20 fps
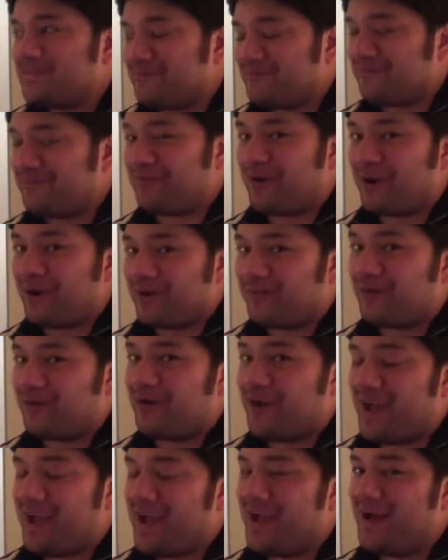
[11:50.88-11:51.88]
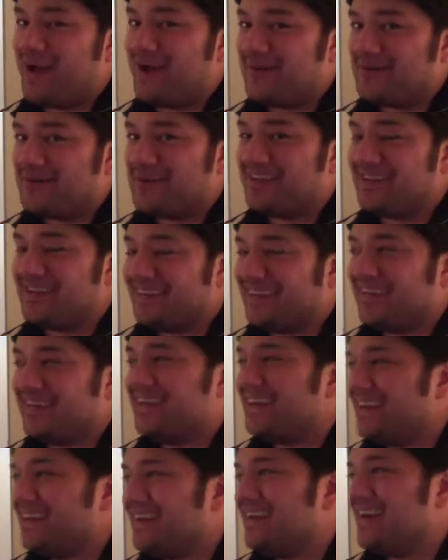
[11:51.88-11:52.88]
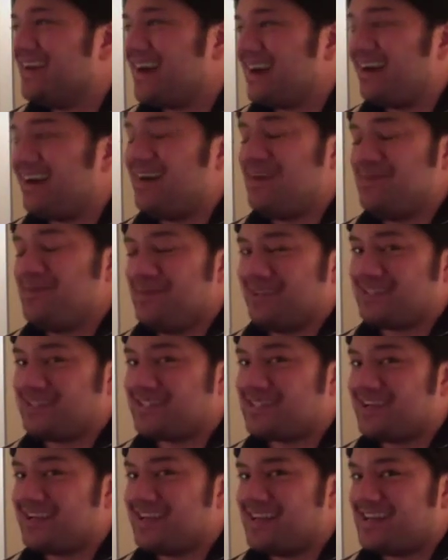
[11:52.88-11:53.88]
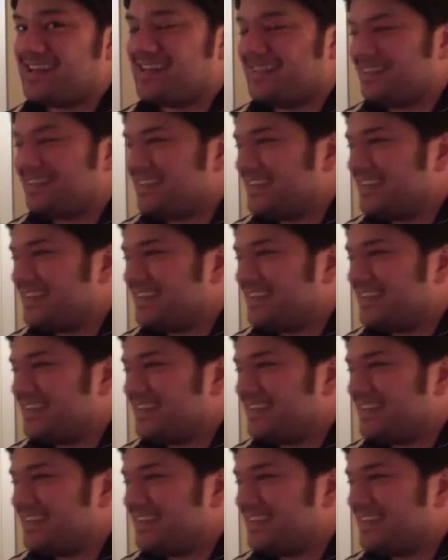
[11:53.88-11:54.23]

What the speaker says: Farmer Hound. I am excited.